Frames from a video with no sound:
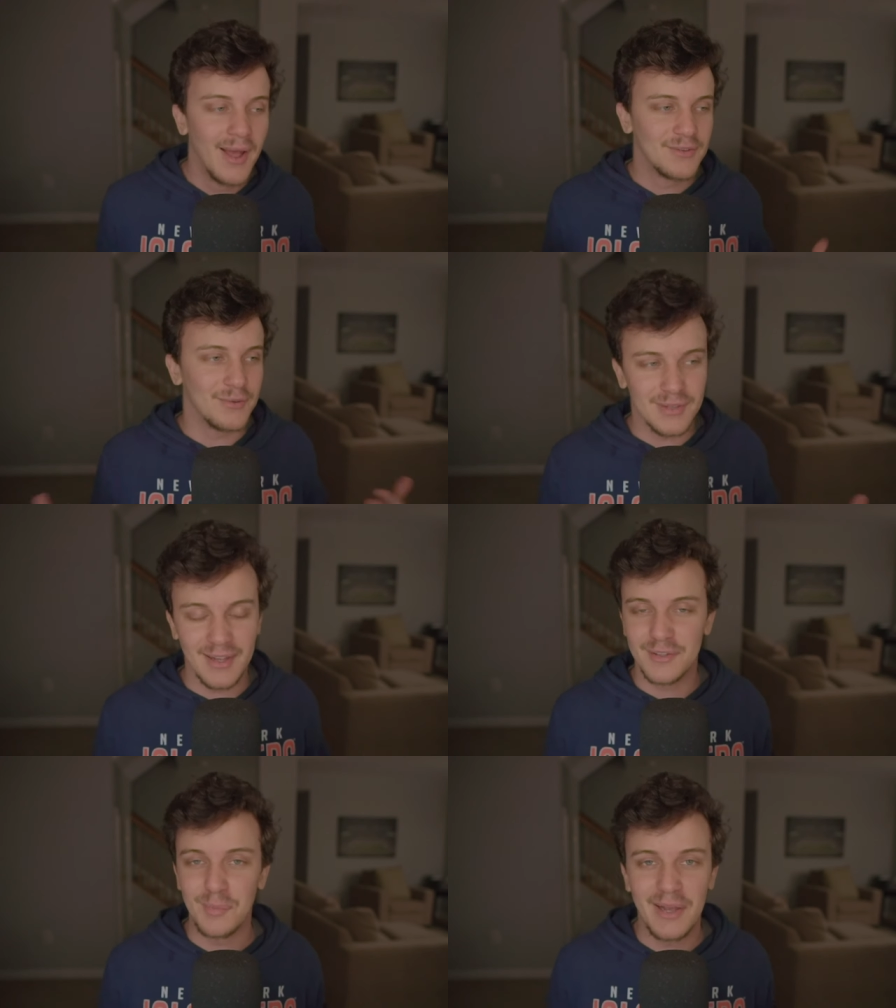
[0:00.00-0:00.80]
So he's going to
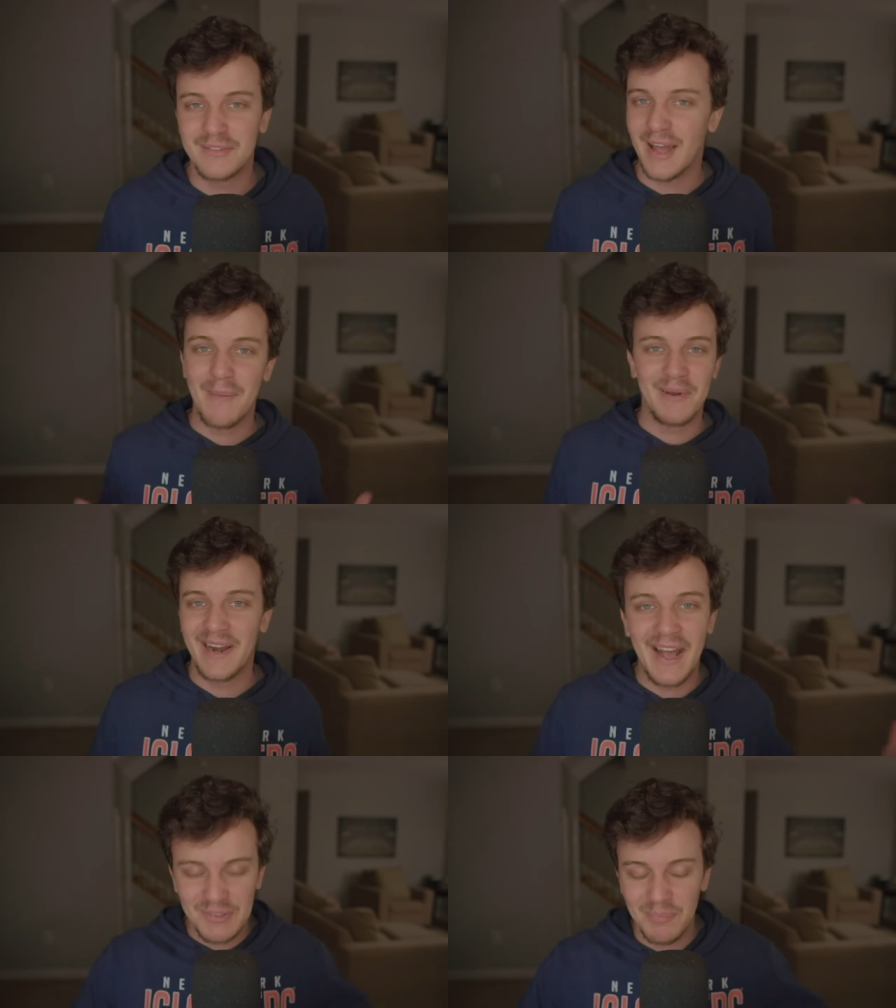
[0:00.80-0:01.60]
get some ice time, but it
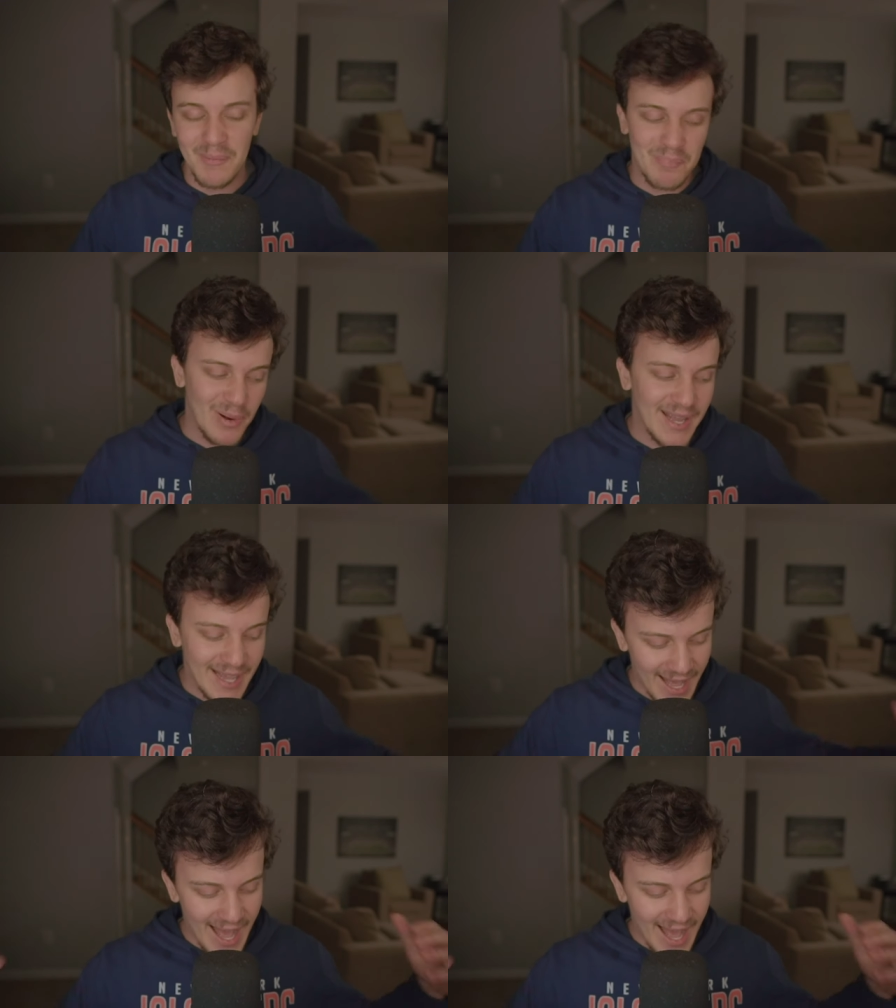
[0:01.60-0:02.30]
hasn't been pretty.